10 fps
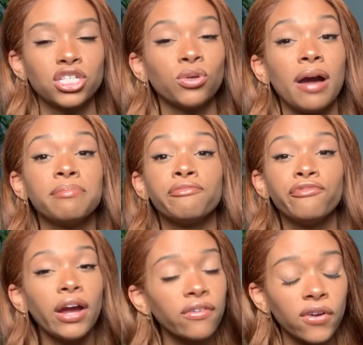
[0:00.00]
So I'm
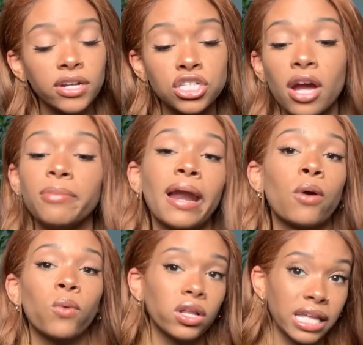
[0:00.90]
very, very sorry, but I
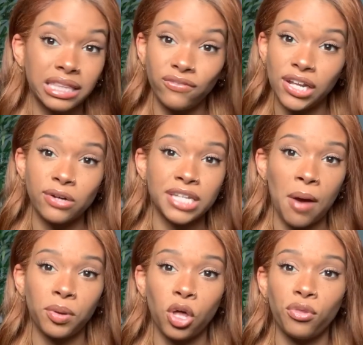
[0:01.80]
will link the video
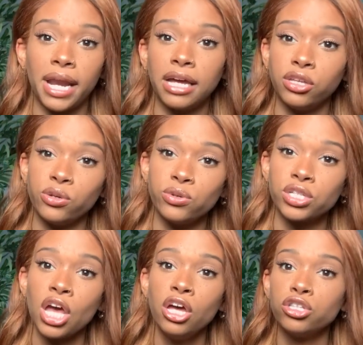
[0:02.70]
down below that I used